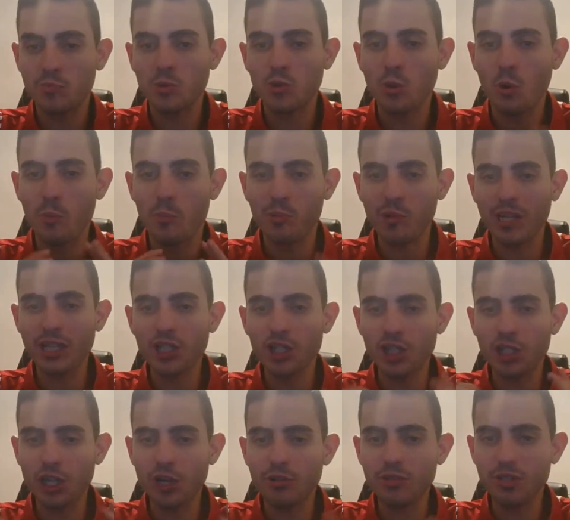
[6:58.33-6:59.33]
So please
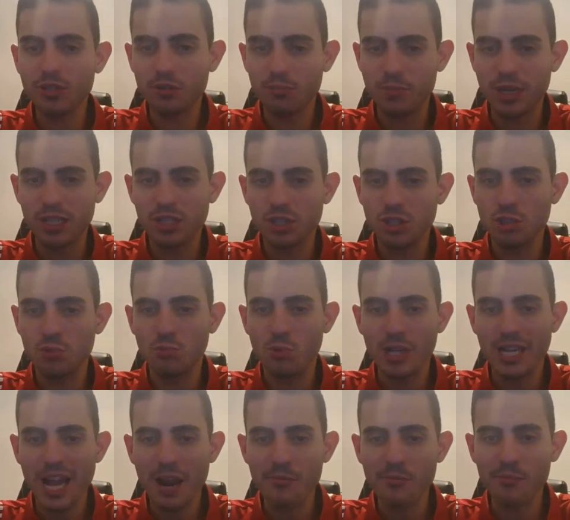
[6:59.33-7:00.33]
share this message with
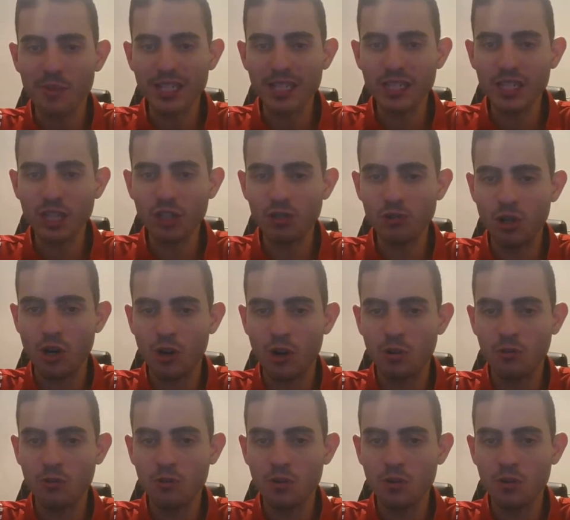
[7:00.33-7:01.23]
everybody that you know